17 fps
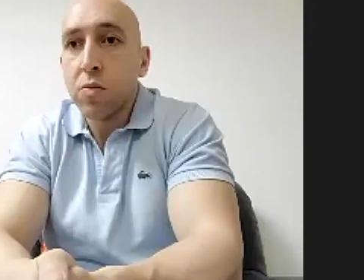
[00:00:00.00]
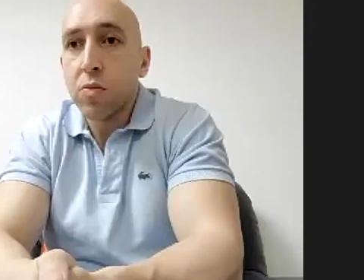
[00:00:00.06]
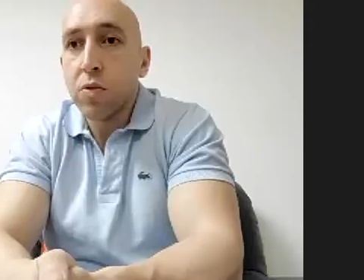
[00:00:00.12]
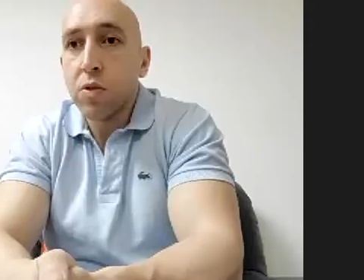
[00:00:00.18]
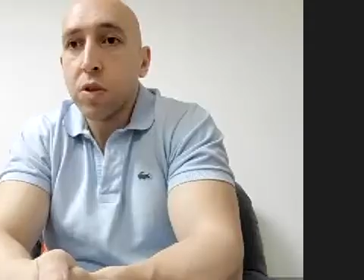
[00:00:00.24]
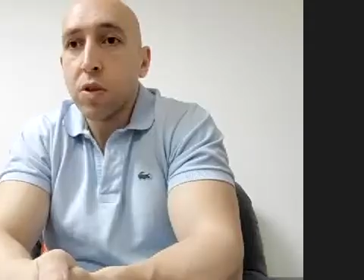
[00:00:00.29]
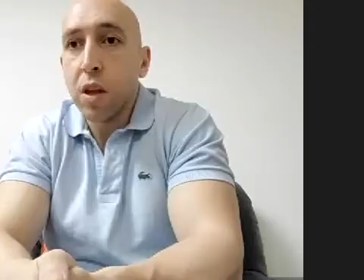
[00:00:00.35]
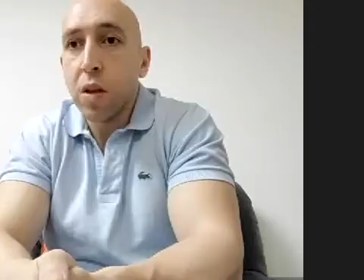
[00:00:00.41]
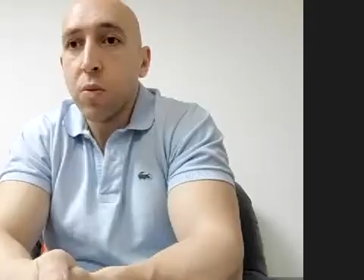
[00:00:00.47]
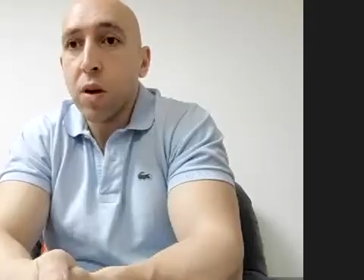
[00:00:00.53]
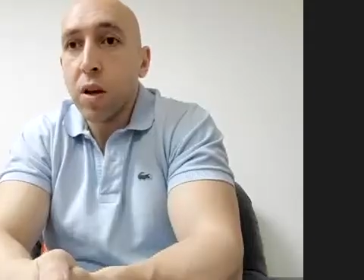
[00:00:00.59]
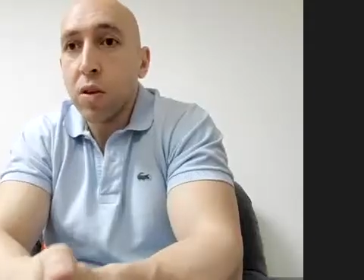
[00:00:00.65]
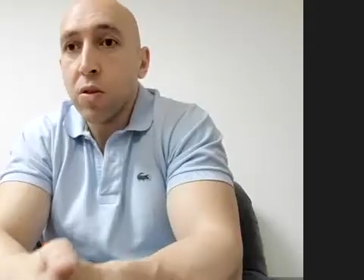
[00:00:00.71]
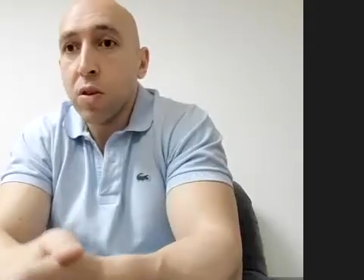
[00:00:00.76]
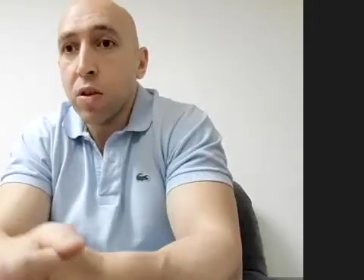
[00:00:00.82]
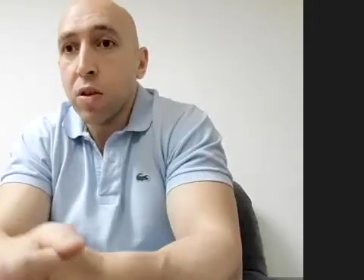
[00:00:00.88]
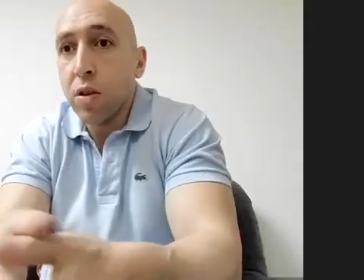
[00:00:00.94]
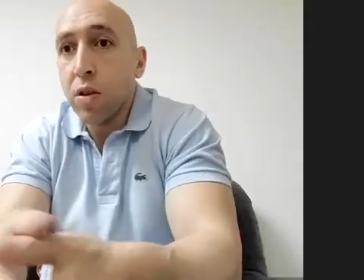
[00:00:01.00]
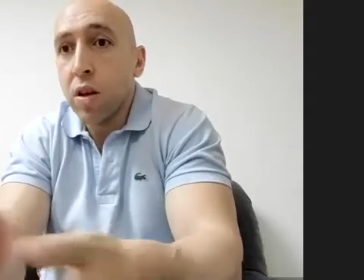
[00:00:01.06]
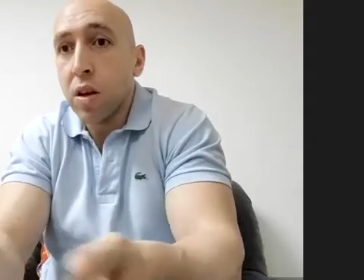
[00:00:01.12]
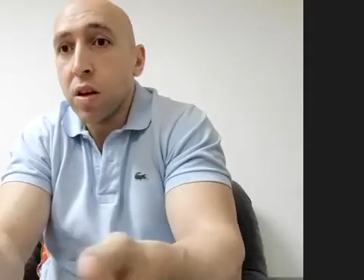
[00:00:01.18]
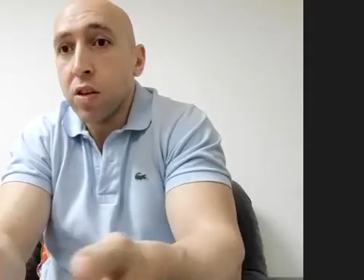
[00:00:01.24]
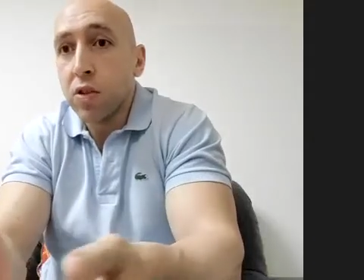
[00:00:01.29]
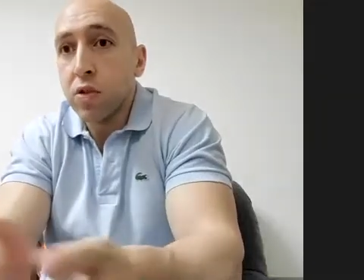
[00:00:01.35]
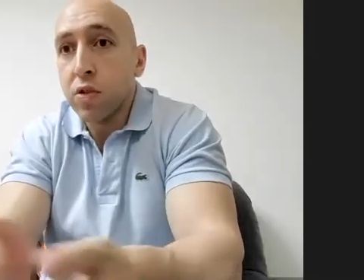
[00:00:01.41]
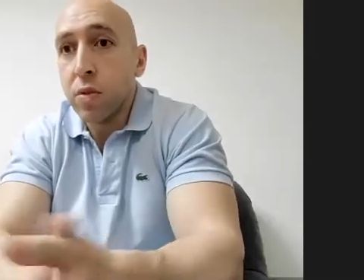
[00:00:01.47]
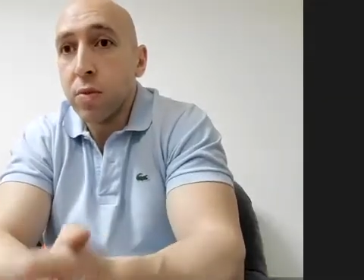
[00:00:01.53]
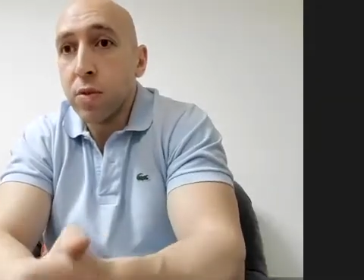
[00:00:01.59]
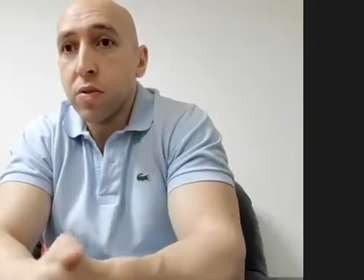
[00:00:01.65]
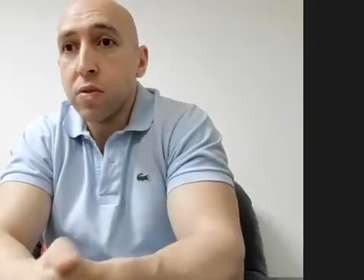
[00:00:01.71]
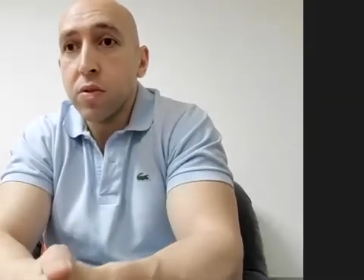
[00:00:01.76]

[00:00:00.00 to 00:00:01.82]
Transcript: say what you could contribute